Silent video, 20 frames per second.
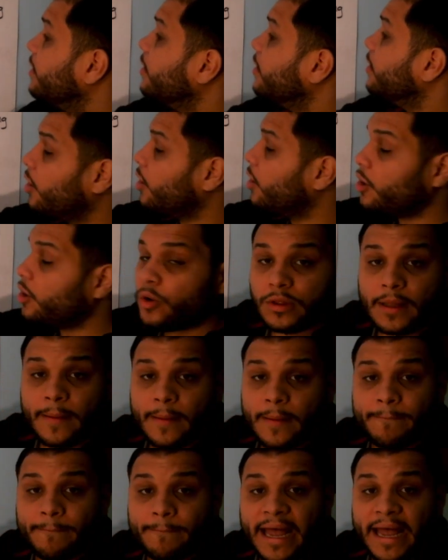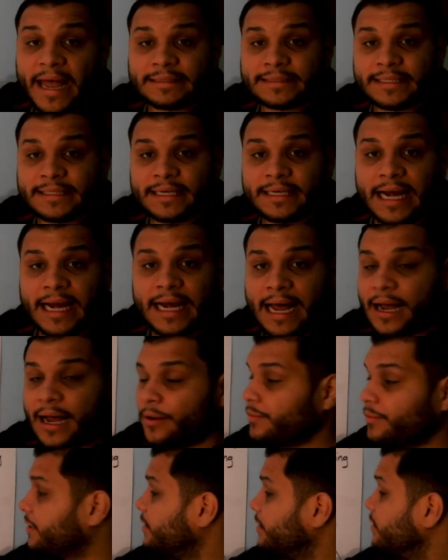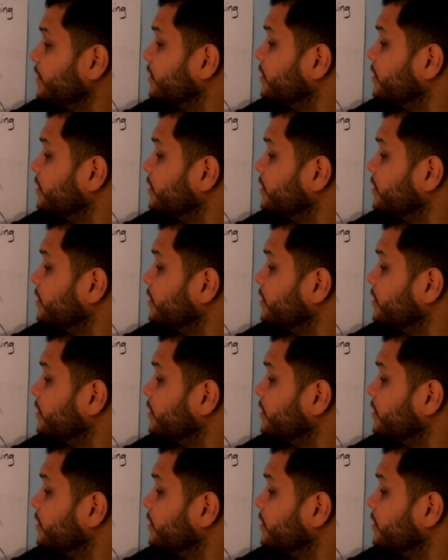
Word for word: Oh, the passing hour.